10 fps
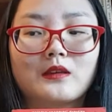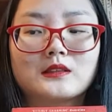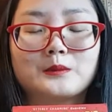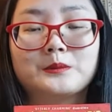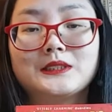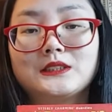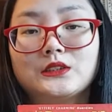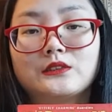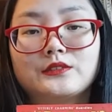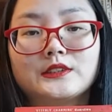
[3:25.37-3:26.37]
some police
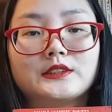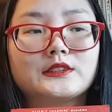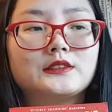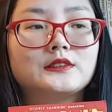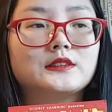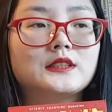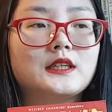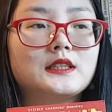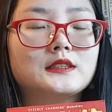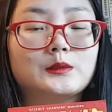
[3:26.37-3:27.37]
officers,
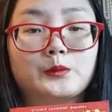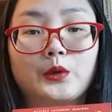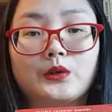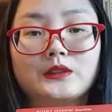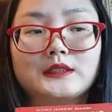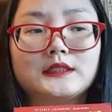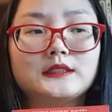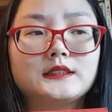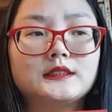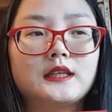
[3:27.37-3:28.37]
some
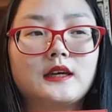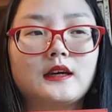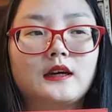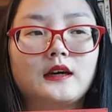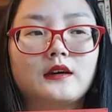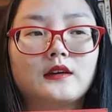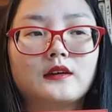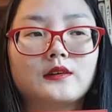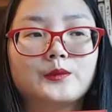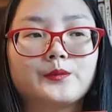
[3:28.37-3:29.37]
colleagues, uh,
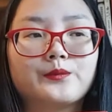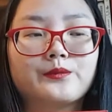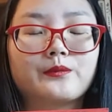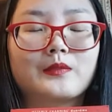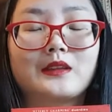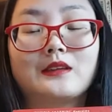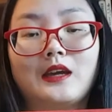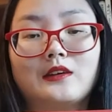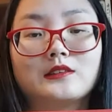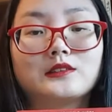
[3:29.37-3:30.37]
and
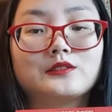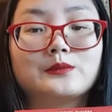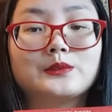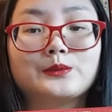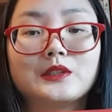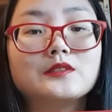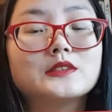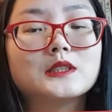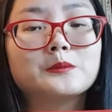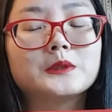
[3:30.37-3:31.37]
characters from his wife's
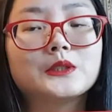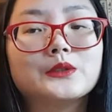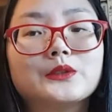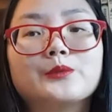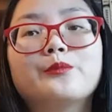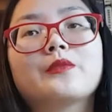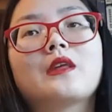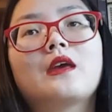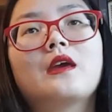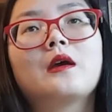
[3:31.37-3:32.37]
subplot,
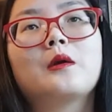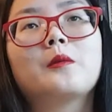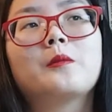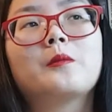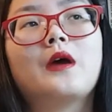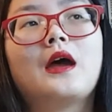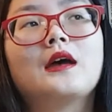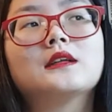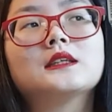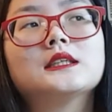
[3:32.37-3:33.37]

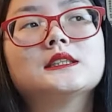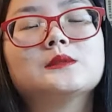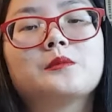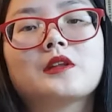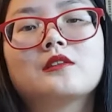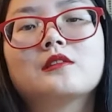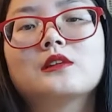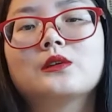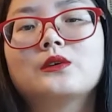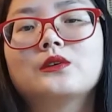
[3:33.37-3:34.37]
and his
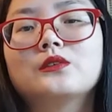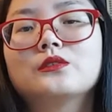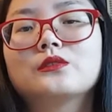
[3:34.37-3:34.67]
mother-in-law,